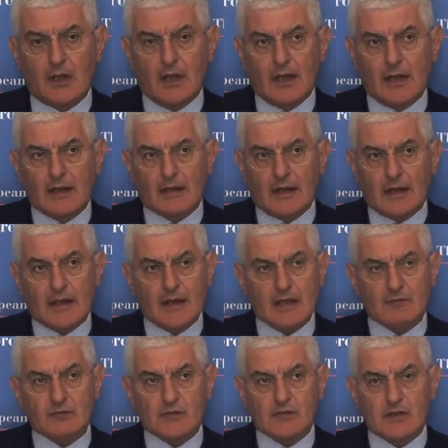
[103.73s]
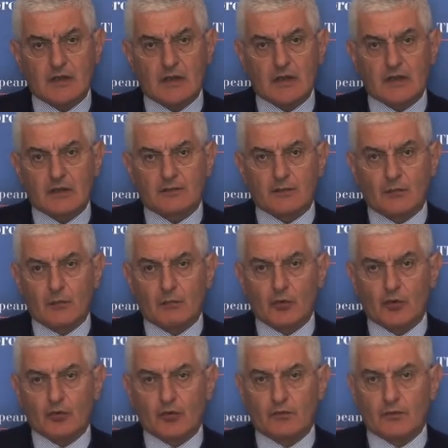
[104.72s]
And I have to say that from a
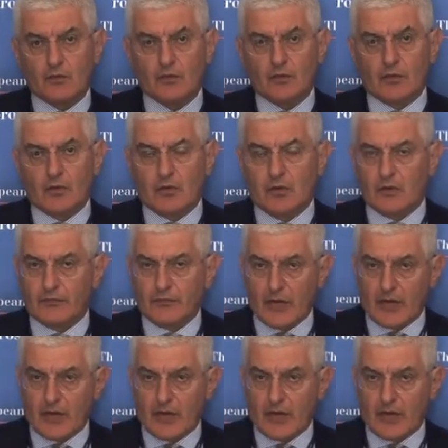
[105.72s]
point of view of